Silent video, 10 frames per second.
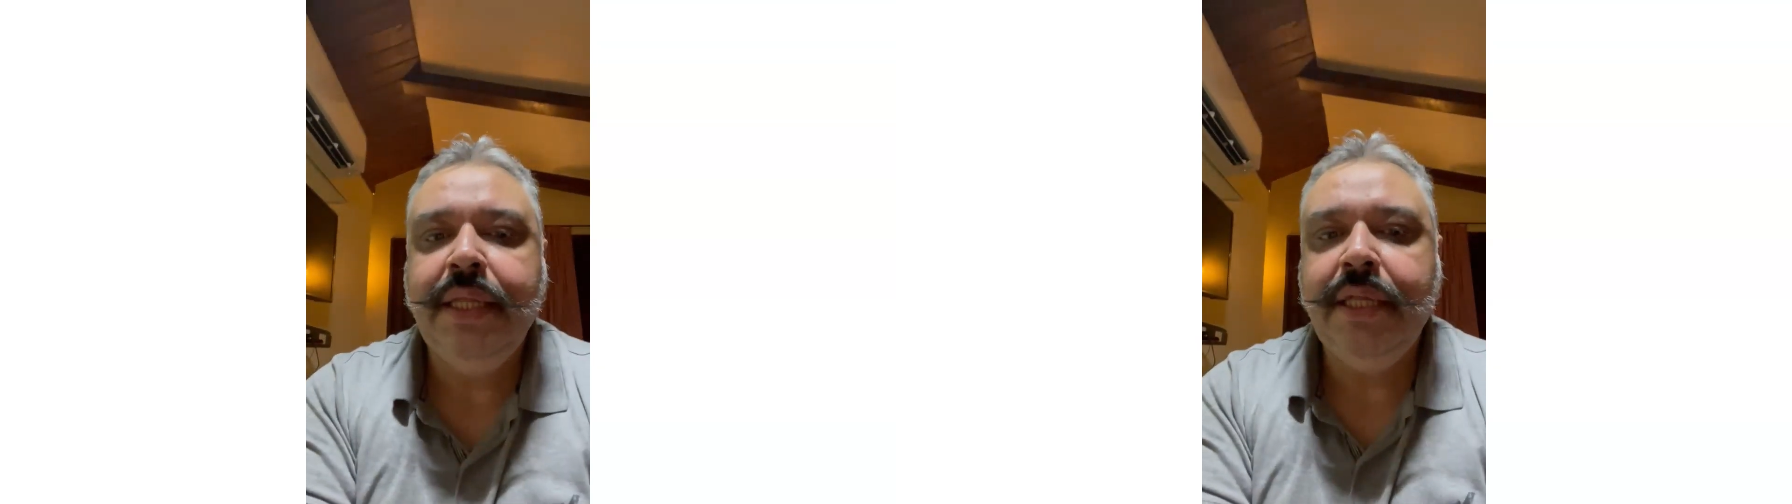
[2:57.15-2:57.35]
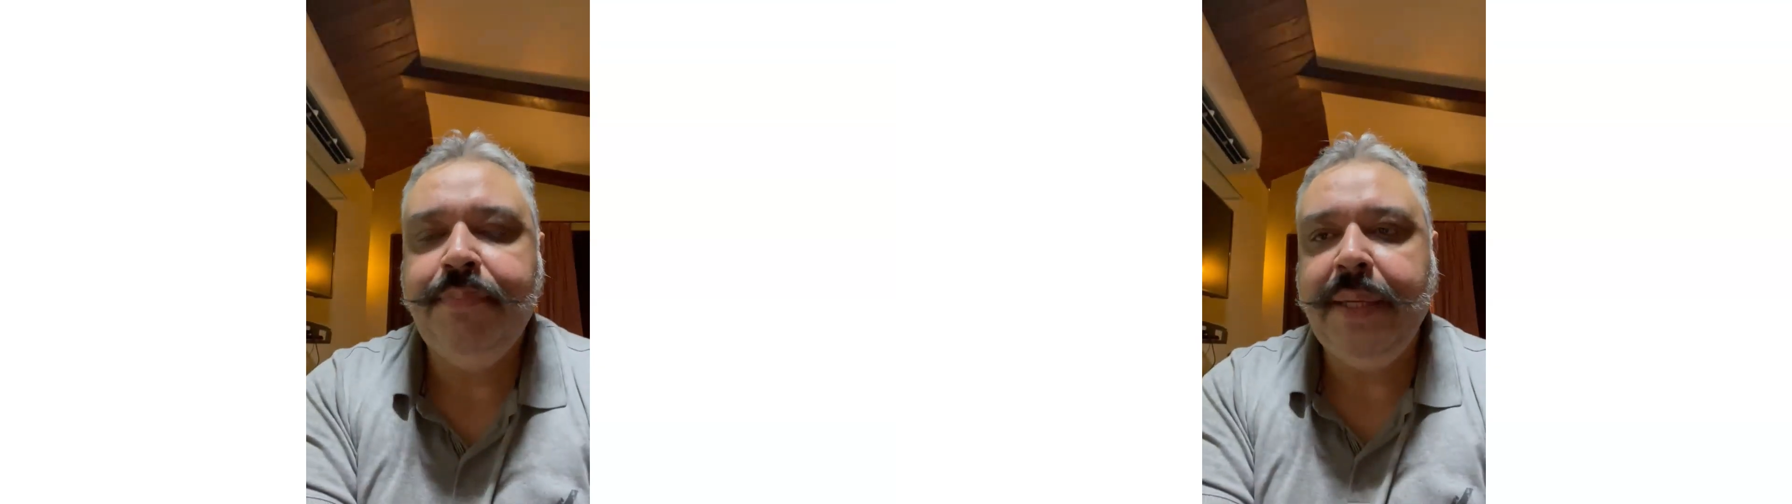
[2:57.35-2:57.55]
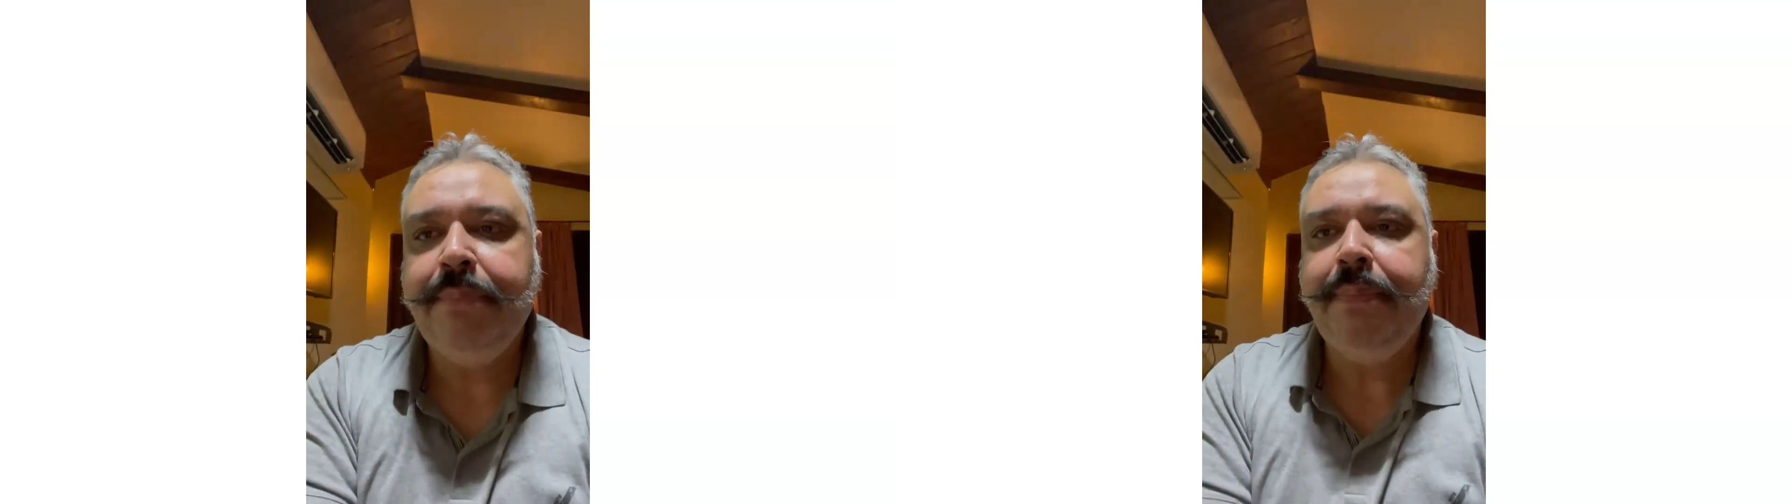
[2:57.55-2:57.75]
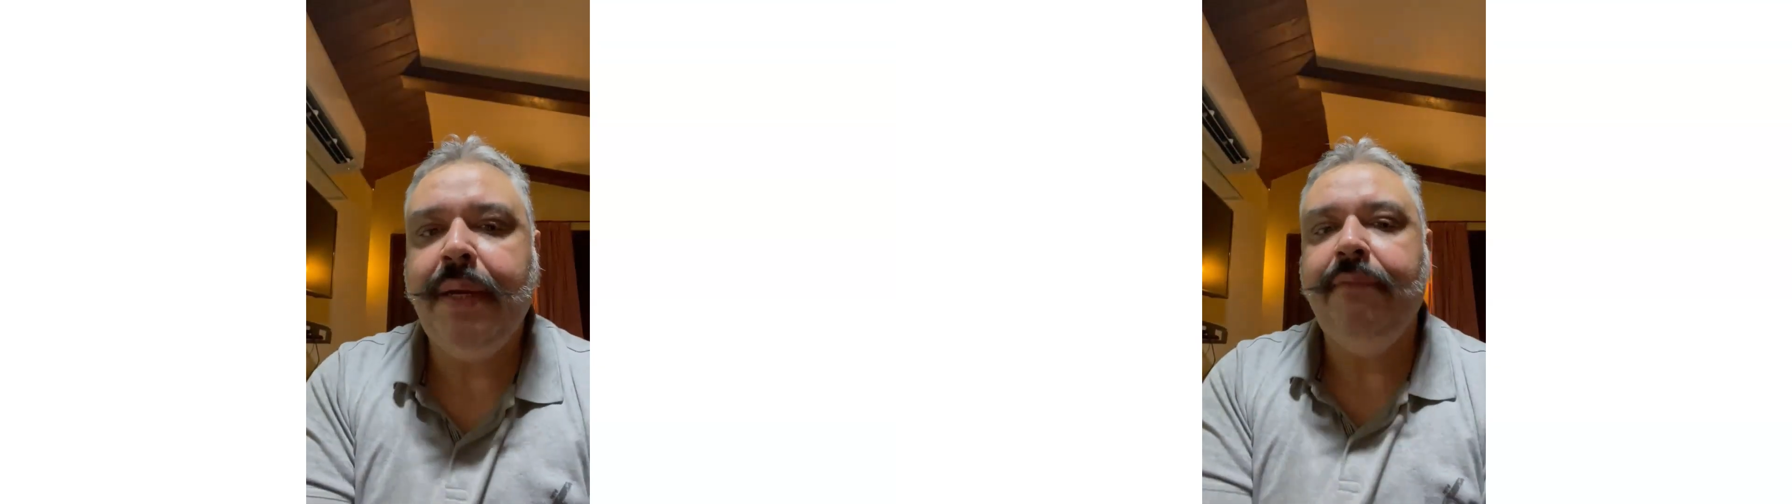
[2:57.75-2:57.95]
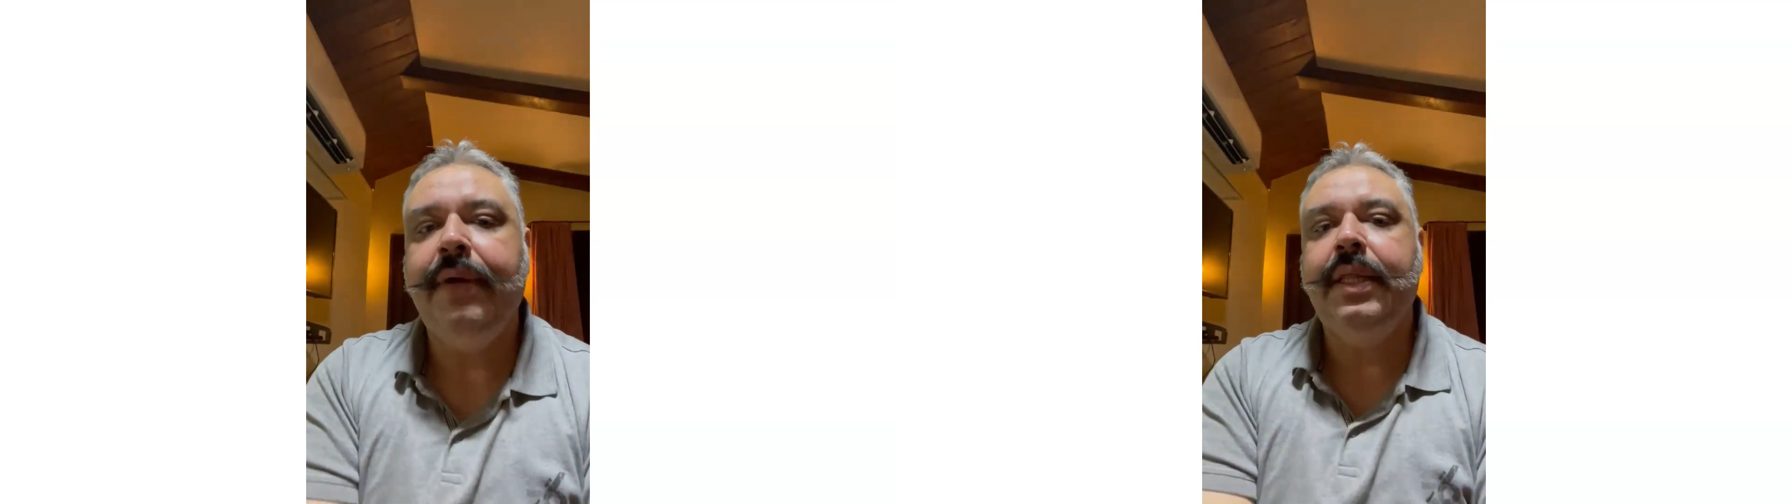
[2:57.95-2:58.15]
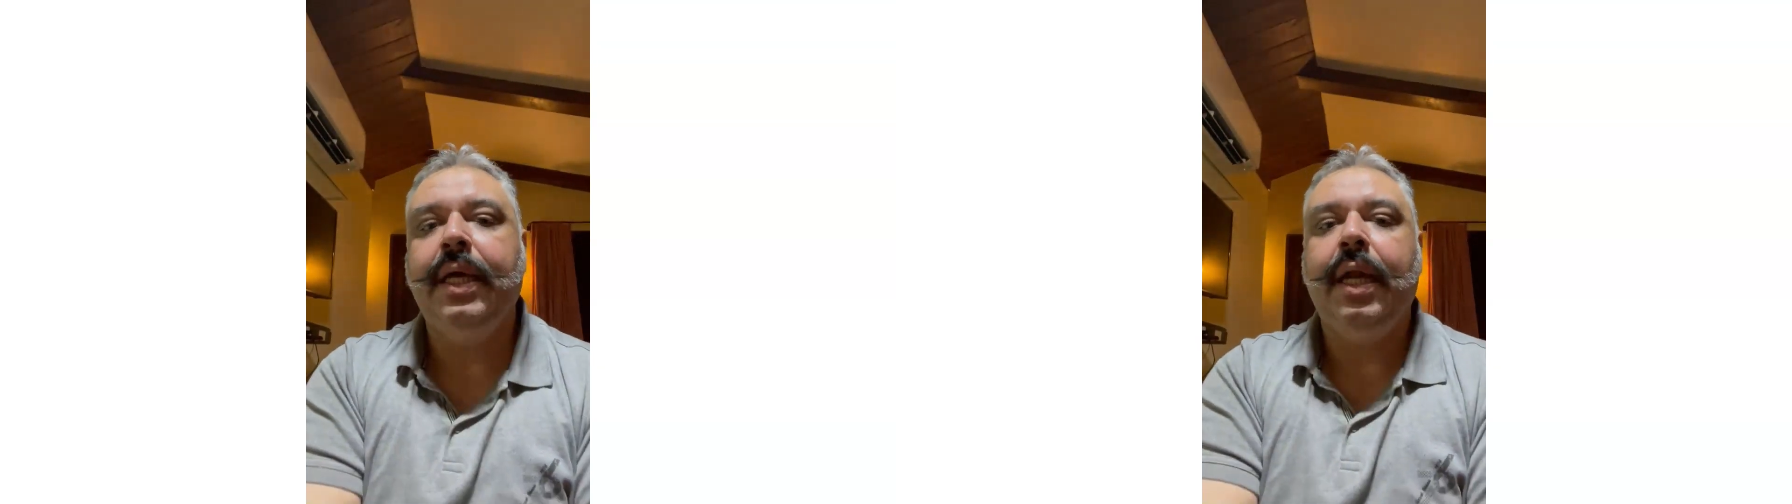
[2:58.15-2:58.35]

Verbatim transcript: these people with